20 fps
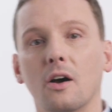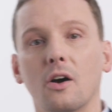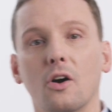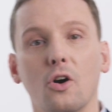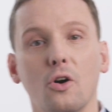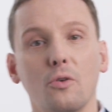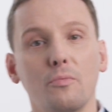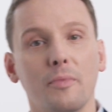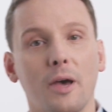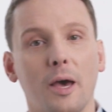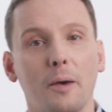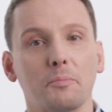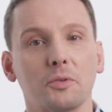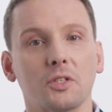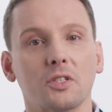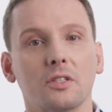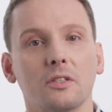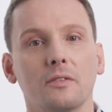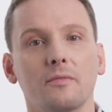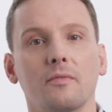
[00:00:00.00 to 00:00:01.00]
Home
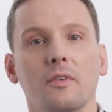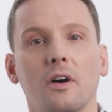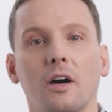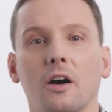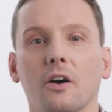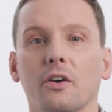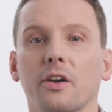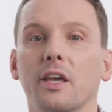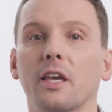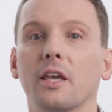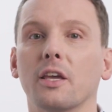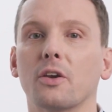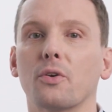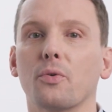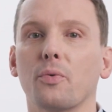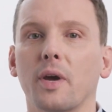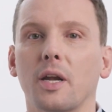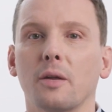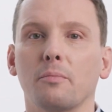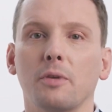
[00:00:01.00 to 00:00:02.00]
apps are
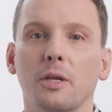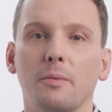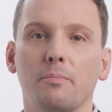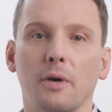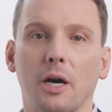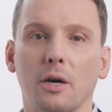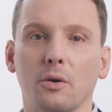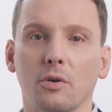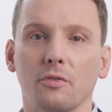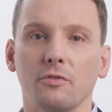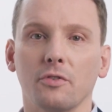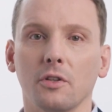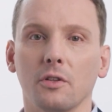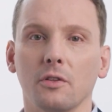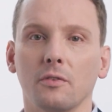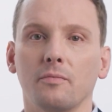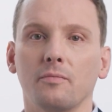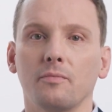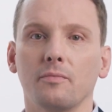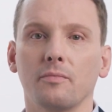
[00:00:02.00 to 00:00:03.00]
incredibly powerful